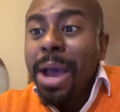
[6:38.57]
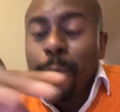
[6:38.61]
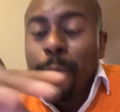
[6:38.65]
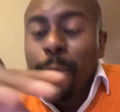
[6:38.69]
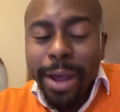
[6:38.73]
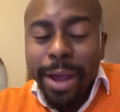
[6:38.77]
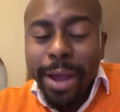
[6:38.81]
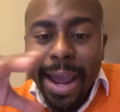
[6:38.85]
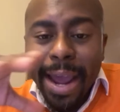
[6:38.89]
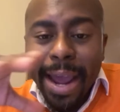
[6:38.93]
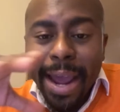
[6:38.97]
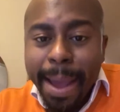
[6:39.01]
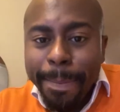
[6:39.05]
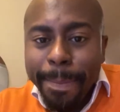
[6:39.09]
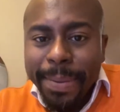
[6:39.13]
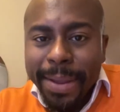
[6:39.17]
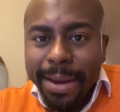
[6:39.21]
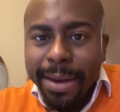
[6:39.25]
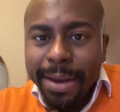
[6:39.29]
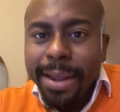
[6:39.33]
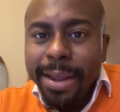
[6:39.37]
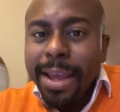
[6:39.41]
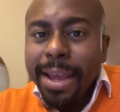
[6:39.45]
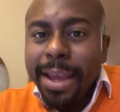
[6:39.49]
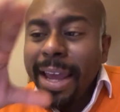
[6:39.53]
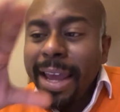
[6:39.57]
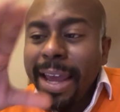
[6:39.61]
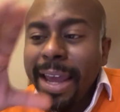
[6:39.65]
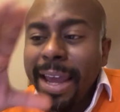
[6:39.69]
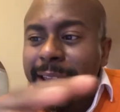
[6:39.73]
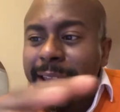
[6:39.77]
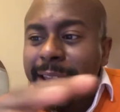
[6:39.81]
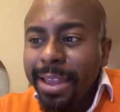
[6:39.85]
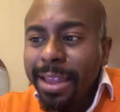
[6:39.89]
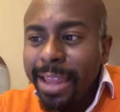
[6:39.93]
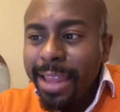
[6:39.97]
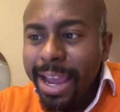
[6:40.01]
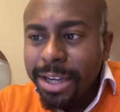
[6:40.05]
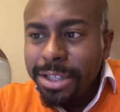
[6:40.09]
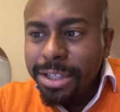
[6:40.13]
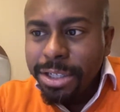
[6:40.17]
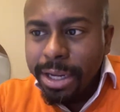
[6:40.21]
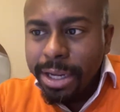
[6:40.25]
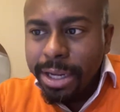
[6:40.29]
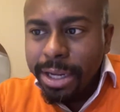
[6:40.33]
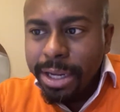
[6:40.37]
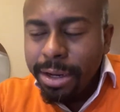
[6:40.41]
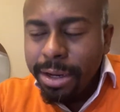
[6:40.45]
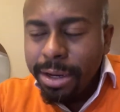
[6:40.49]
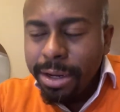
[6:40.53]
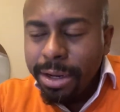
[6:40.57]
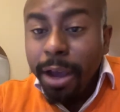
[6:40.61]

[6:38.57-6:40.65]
what happened in the election